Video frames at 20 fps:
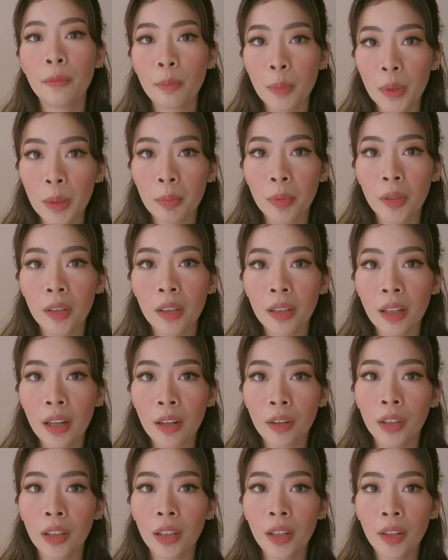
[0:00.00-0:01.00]
of people
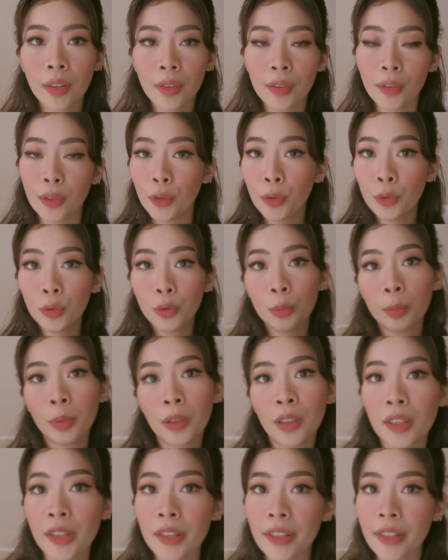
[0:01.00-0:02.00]
na or
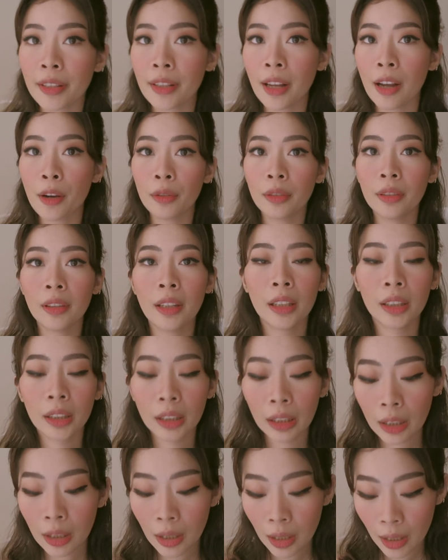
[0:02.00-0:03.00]
YouTubers out
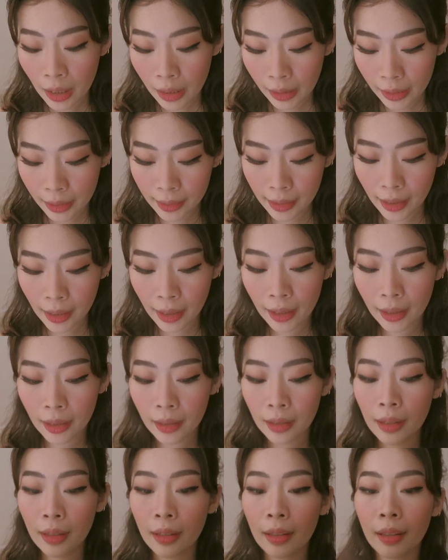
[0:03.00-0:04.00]
there. Kasi,
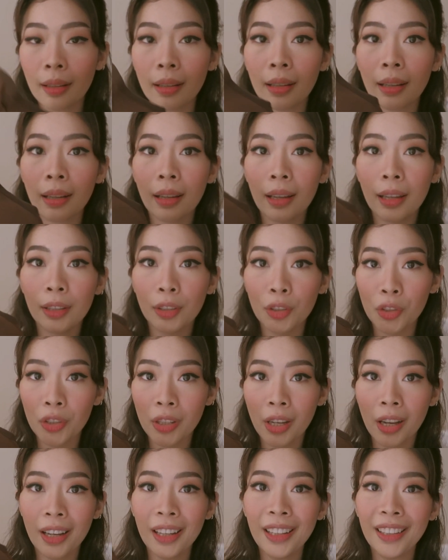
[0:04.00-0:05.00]
ito
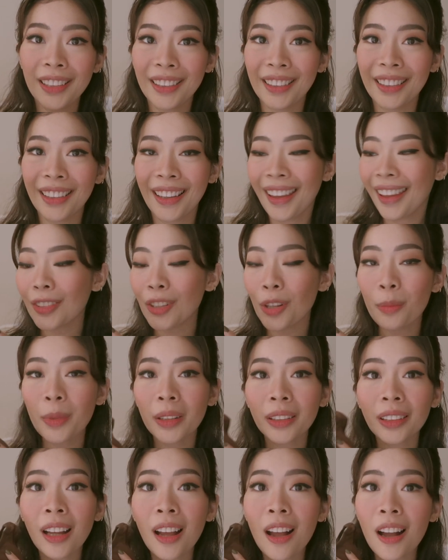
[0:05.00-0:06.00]
siya.
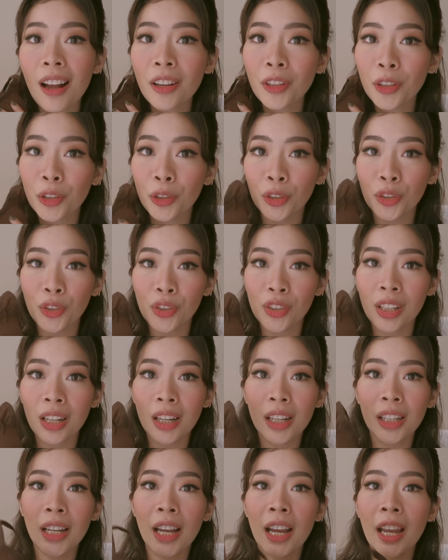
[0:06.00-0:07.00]
Sobrang nakaka-curious
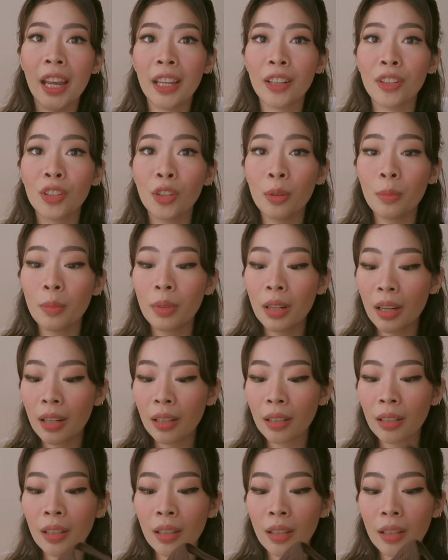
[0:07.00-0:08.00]
talaga and
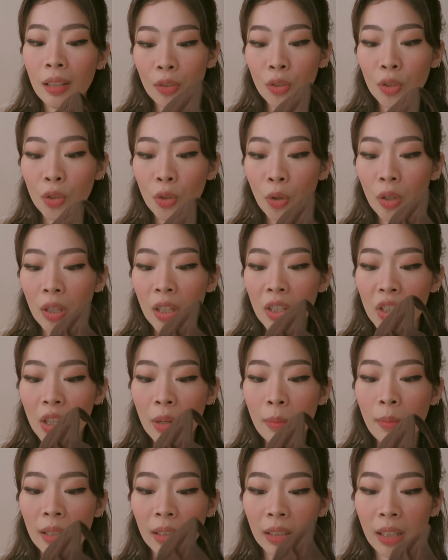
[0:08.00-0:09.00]
sobrang gusto ko na
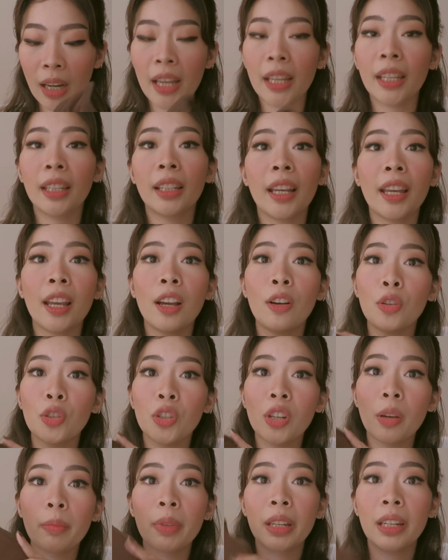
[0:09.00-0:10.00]
siyang matry kaya ako
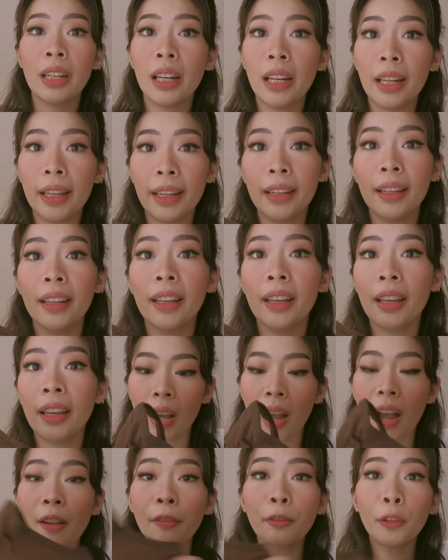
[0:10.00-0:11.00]
siya binili.
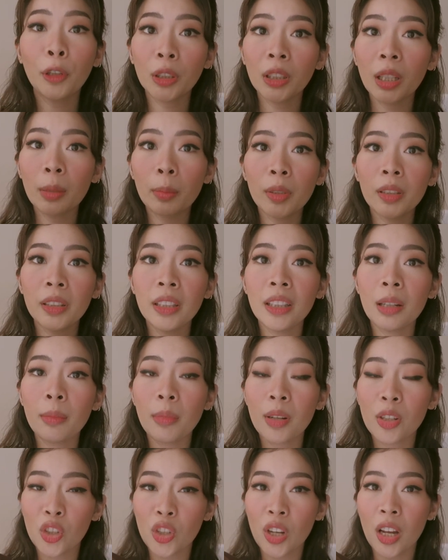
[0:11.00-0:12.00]
Affordable din
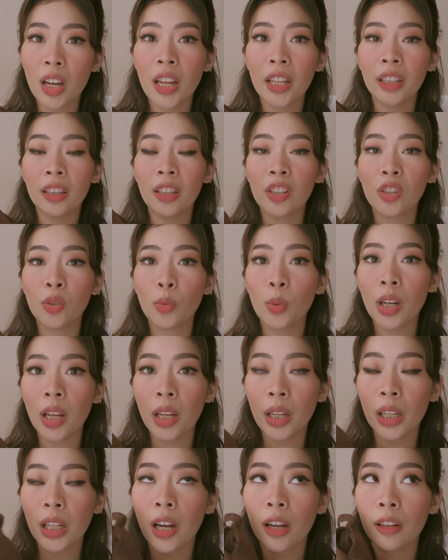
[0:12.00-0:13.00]
naman siya. Like this one
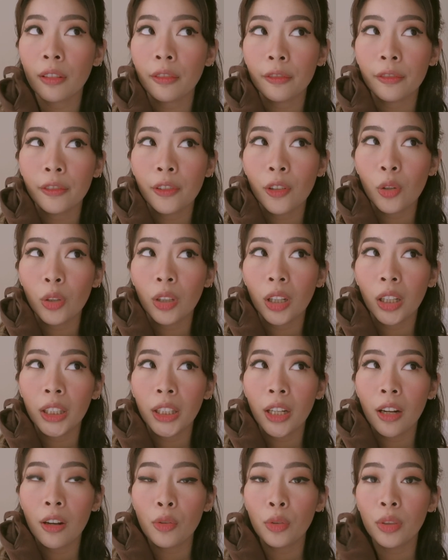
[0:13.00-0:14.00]
I got for
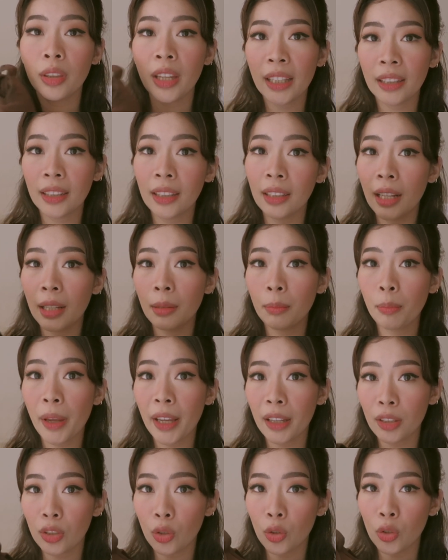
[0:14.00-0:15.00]
around 99
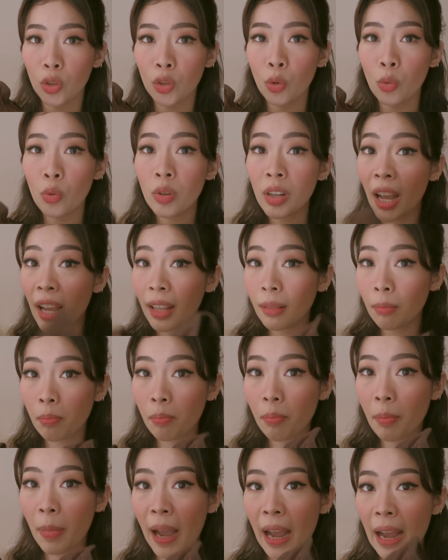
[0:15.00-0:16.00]
pesos. So not
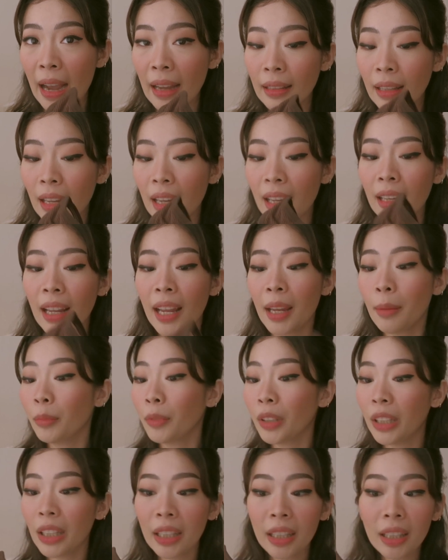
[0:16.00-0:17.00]
bad and
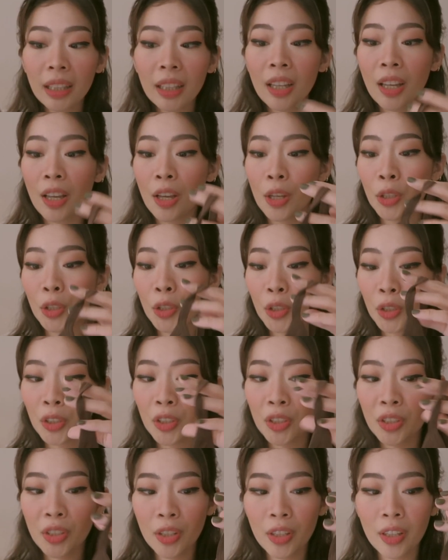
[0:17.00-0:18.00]
I'm really
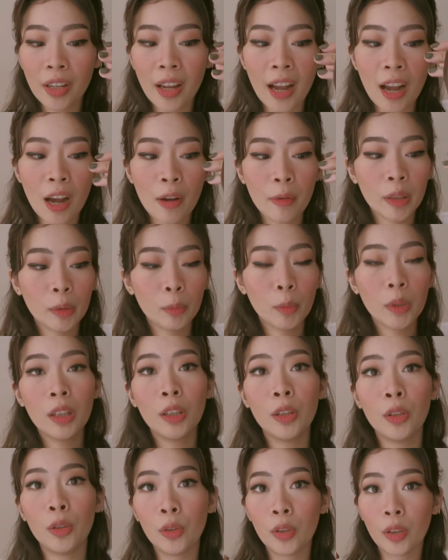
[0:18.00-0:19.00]
curious on how it
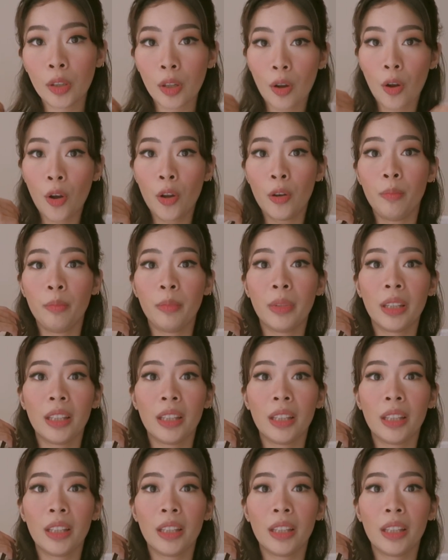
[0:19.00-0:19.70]
will look on